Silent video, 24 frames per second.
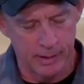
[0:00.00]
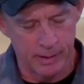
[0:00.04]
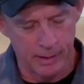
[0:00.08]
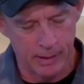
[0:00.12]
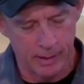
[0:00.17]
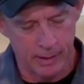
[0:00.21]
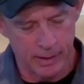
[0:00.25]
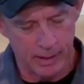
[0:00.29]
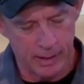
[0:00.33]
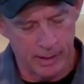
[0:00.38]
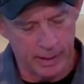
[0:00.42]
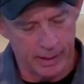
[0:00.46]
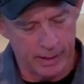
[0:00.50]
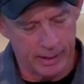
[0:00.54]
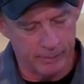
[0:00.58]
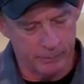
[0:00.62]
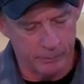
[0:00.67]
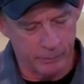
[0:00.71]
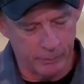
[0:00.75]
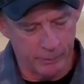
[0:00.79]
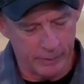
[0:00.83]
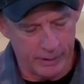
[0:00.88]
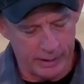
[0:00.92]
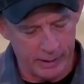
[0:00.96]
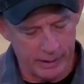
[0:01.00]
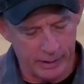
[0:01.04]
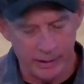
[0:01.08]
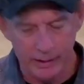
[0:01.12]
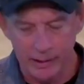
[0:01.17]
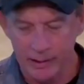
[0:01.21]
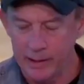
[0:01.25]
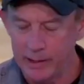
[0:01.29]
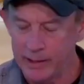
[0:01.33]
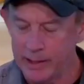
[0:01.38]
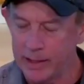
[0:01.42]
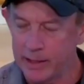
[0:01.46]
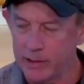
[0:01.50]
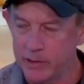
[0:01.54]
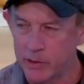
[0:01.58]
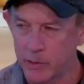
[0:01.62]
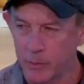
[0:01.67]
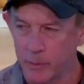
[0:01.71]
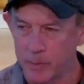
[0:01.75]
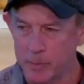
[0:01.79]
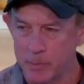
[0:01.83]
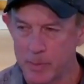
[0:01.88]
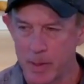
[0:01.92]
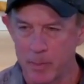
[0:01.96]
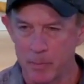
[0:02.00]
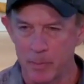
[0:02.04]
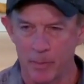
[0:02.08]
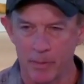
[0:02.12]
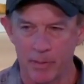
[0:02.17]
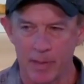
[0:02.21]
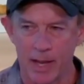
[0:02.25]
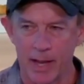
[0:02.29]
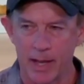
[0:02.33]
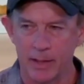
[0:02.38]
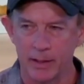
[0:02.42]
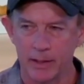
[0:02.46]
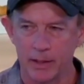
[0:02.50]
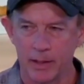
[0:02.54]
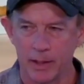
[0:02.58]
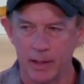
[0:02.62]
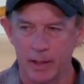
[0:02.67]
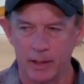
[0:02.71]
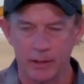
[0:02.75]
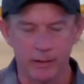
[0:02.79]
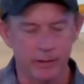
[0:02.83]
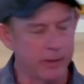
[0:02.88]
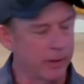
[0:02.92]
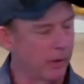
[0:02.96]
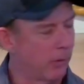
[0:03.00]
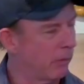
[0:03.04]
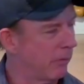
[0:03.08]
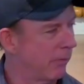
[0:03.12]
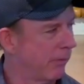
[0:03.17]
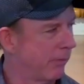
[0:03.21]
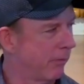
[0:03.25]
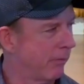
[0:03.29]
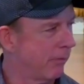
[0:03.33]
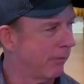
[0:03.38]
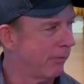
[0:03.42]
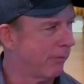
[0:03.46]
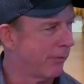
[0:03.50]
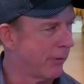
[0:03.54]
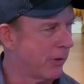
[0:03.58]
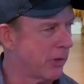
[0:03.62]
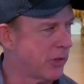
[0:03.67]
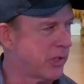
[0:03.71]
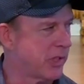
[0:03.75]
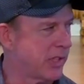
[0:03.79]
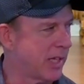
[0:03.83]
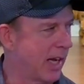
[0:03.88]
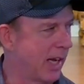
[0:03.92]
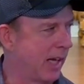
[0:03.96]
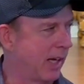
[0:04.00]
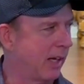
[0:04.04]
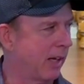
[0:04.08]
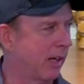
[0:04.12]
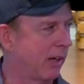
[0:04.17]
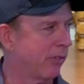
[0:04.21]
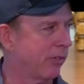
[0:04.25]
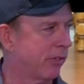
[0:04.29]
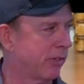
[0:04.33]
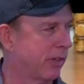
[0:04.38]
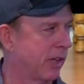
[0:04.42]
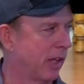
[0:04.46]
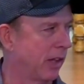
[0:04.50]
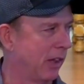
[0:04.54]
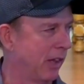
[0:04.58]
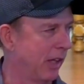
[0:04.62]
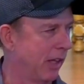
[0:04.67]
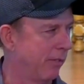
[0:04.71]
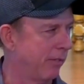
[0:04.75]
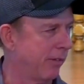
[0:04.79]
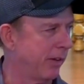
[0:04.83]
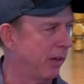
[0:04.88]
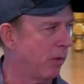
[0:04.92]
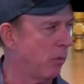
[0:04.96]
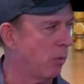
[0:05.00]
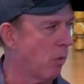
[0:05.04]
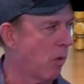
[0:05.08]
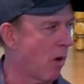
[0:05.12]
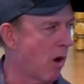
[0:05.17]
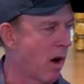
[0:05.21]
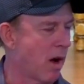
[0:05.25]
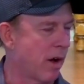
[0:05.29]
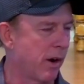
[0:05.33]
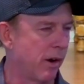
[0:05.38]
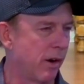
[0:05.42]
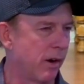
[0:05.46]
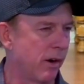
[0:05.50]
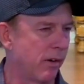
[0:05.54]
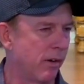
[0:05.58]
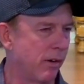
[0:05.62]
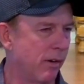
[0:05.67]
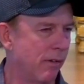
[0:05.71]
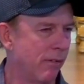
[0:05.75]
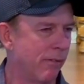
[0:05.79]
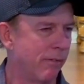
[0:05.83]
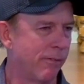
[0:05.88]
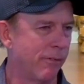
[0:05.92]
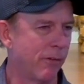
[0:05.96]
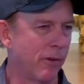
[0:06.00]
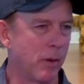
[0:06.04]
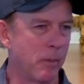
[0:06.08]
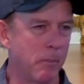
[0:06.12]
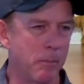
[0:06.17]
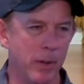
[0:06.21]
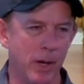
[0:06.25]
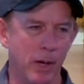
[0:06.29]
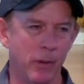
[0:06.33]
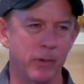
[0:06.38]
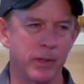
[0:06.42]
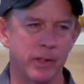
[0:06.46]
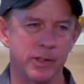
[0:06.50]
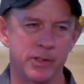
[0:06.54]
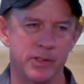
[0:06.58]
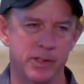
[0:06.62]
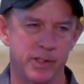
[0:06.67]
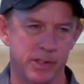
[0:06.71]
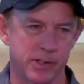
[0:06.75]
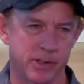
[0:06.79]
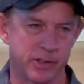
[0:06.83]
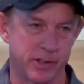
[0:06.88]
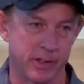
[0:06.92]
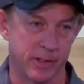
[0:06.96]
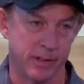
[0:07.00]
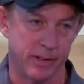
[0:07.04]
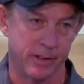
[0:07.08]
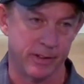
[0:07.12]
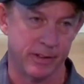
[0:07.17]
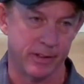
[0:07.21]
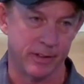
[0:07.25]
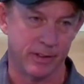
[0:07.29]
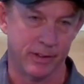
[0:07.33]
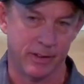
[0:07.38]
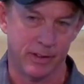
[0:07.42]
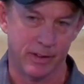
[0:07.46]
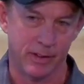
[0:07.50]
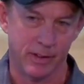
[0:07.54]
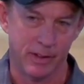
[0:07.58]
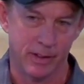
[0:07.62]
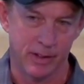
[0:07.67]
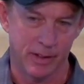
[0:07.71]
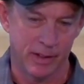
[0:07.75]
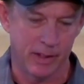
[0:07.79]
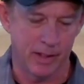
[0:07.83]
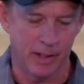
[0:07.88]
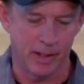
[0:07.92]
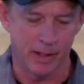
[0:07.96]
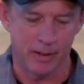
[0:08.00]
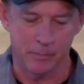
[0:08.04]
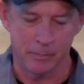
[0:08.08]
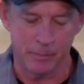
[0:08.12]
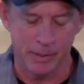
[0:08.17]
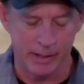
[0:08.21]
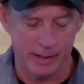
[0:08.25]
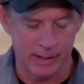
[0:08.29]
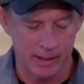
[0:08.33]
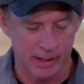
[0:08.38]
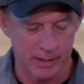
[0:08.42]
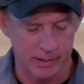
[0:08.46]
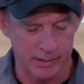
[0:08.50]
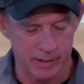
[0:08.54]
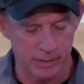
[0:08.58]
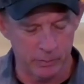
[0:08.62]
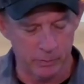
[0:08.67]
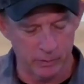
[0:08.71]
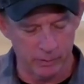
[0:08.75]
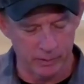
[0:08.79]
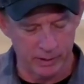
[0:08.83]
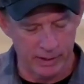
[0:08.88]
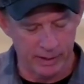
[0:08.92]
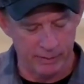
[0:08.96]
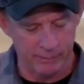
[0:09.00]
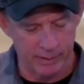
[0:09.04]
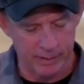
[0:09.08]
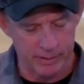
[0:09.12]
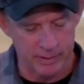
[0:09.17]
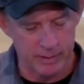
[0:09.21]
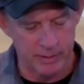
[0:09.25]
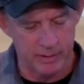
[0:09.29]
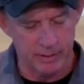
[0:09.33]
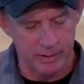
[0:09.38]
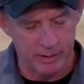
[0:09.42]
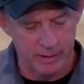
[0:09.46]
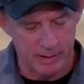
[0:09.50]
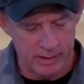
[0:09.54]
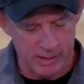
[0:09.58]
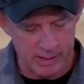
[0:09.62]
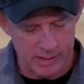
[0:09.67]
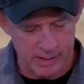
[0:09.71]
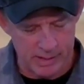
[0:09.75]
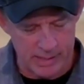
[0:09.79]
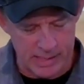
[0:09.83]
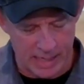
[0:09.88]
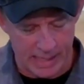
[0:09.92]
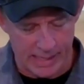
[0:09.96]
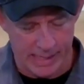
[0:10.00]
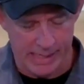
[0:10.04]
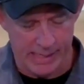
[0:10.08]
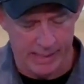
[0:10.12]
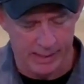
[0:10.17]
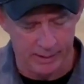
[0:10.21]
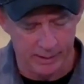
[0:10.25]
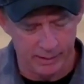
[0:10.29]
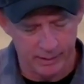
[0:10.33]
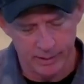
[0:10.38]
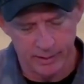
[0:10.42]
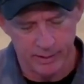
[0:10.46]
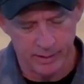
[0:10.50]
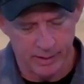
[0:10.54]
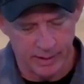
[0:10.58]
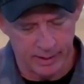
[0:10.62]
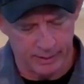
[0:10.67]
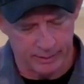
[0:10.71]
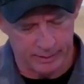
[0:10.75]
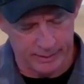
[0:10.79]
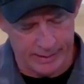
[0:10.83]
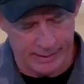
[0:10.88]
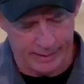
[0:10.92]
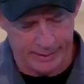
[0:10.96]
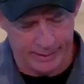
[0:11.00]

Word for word: and we need to remember that. And don't forsake the living water for a broken cistern, um, because it will leave us dying and dead.